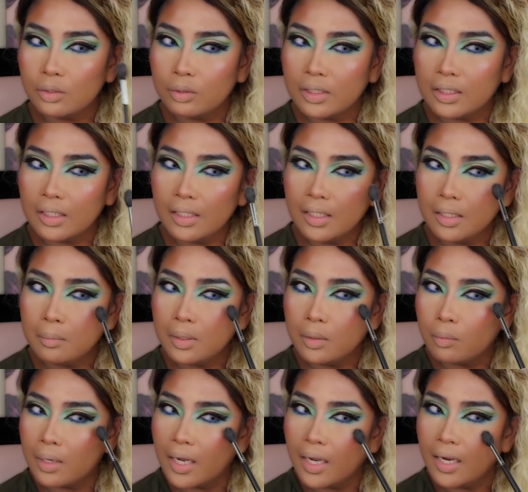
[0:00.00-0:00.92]
you're kidding
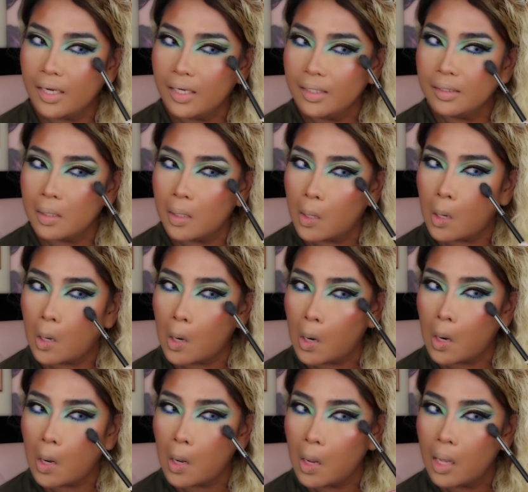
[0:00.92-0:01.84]
me, right?
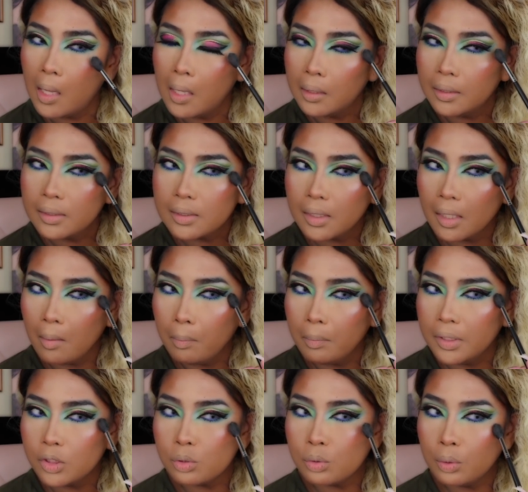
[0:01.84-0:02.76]
This can't
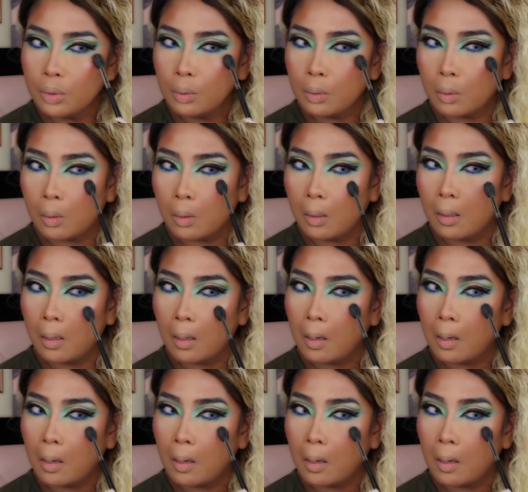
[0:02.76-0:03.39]
be true.